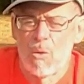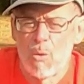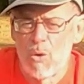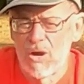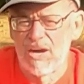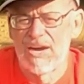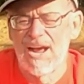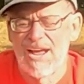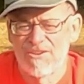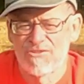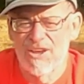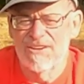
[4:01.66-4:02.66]
or
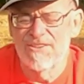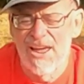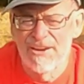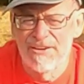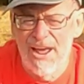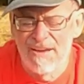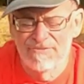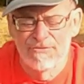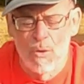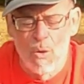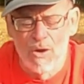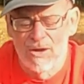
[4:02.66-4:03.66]
a 600
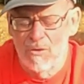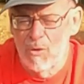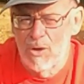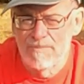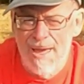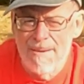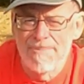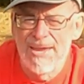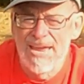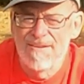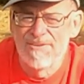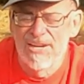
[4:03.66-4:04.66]
f4 or
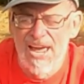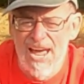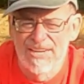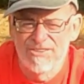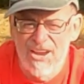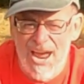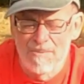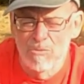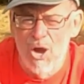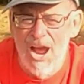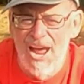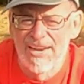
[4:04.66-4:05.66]
maybe even a
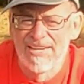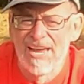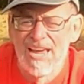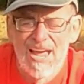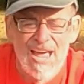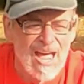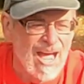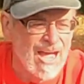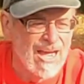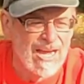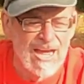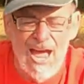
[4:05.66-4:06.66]
tamron
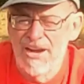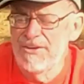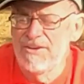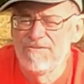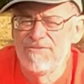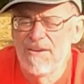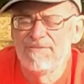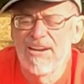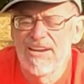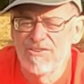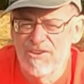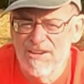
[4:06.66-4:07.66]
uh,
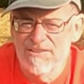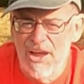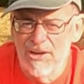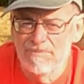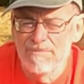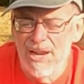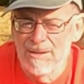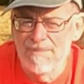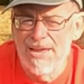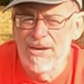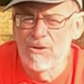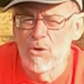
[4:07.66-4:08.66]
150 to 600
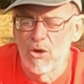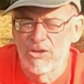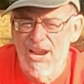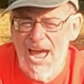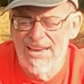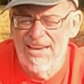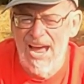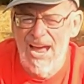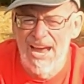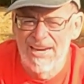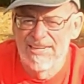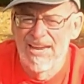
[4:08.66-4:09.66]
millimeter or
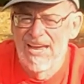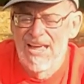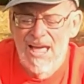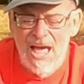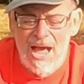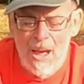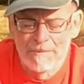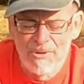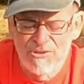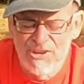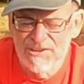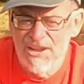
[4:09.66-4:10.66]
nikon up
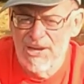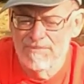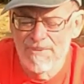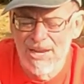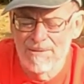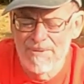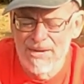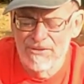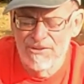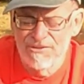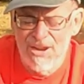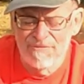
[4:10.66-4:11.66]
to 600
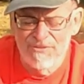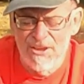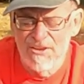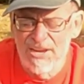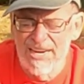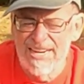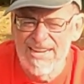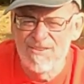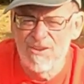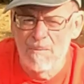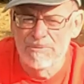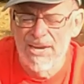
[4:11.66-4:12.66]
millimeter and stuff, then you're going to
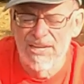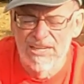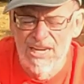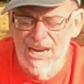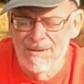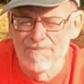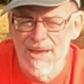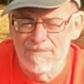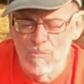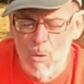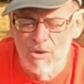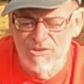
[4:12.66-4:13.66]
need something a little
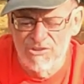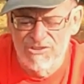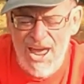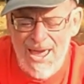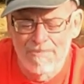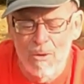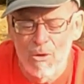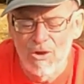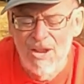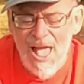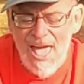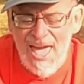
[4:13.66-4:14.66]
bit more stable.
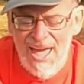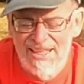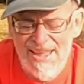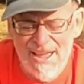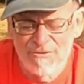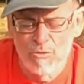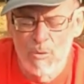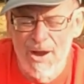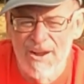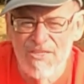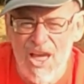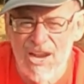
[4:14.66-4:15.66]
And that's
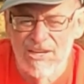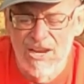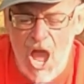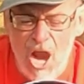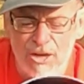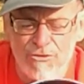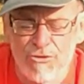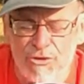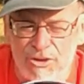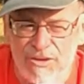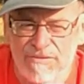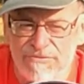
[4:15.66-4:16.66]
where the
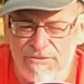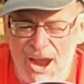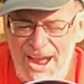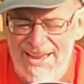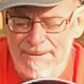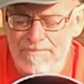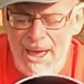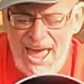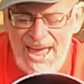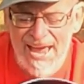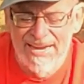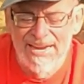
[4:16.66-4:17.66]
larger frying
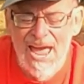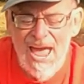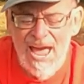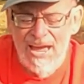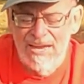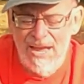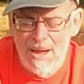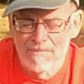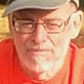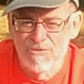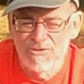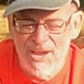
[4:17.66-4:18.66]
pan
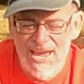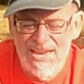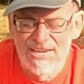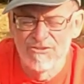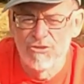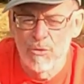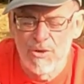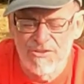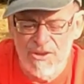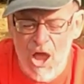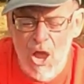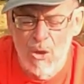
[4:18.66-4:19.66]
comes into
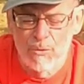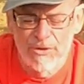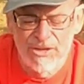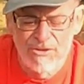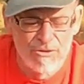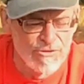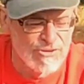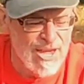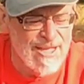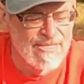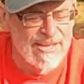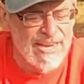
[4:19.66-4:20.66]
its own. And you'll
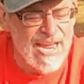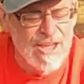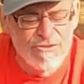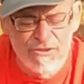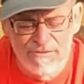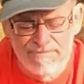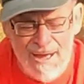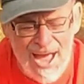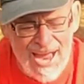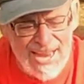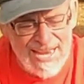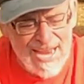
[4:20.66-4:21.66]
see that each of
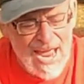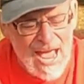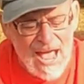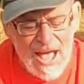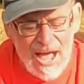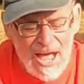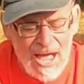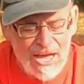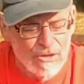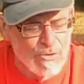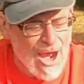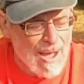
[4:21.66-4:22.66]
my
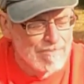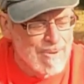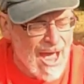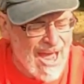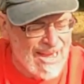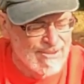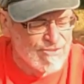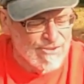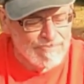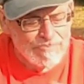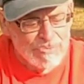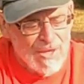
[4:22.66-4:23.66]
uh, ground
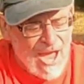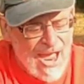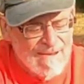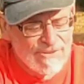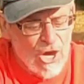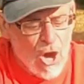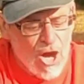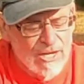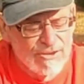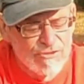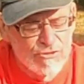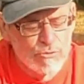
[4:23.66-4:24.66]
pods have an
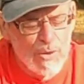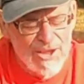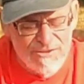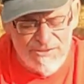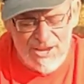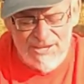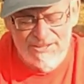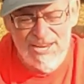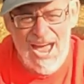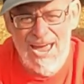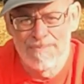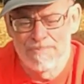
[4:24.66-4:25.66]
Arca Swiss
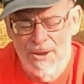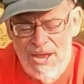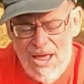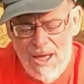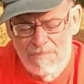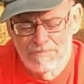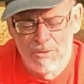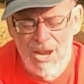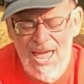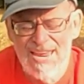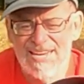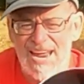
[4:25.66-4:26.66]
type
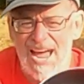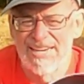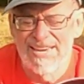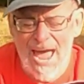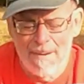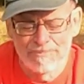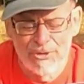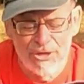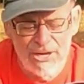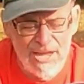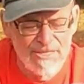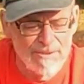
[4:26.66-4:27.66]
plate
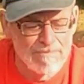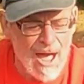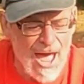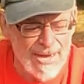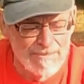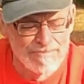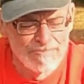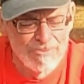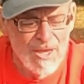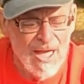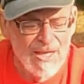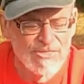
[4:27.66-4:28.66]
adapter in the bottom.
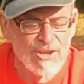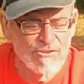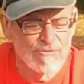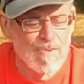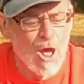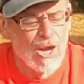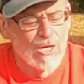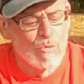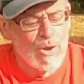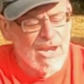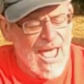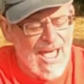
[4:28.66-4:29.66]
The smaller
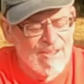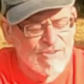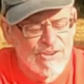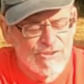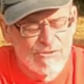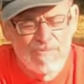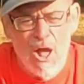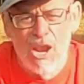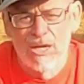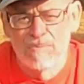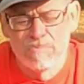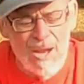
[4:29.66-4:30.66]
one has a
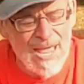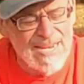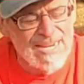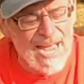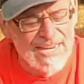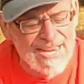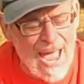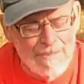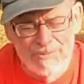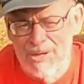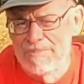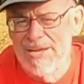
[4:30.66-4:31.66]
smaller plate
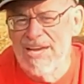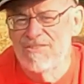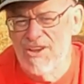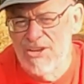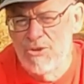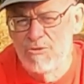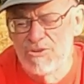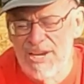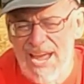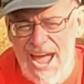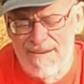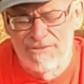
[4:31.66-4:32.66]
adapter because I
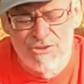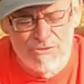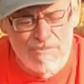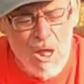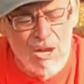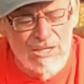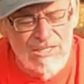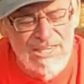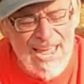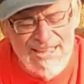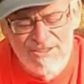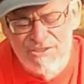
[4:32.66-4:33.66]
usually have a smaller
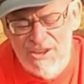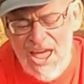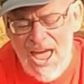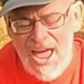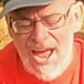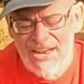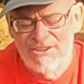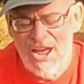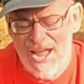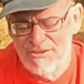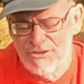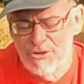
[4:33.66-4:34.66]
lens
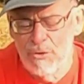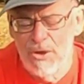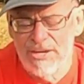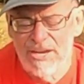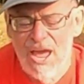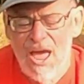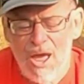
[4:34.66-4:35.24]
attached to it,